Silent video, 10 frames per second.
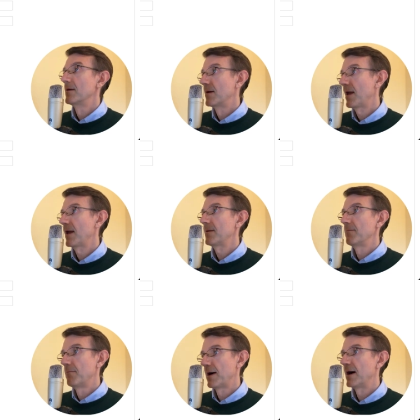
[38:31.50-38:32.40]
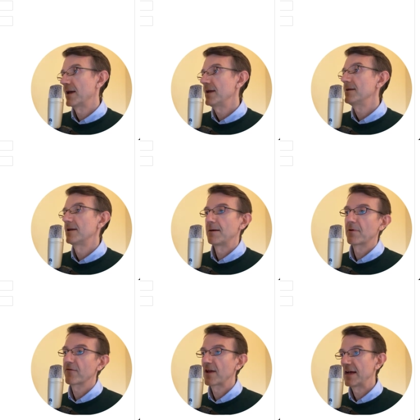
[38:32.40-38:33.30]
and by the
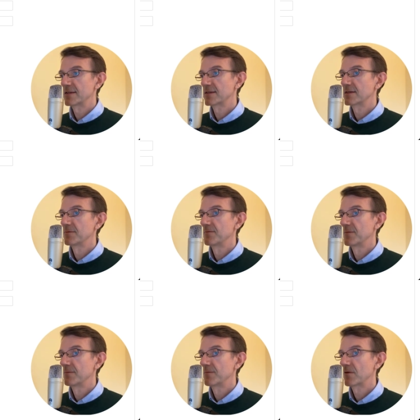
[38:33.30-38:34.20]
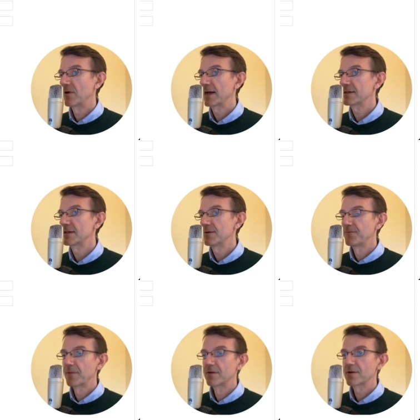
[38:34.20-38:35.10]
number of guests, correct?
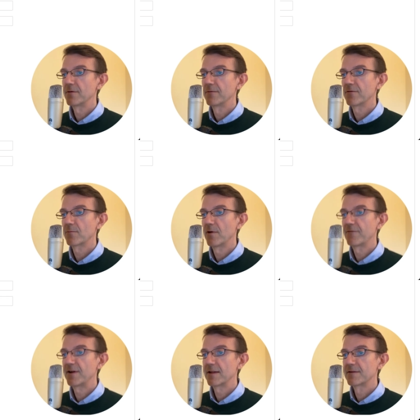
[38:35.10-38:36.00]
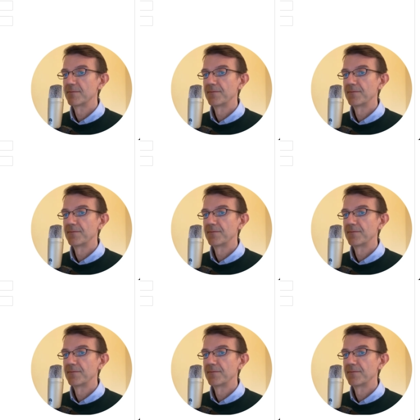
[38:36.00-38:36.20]
So formula field.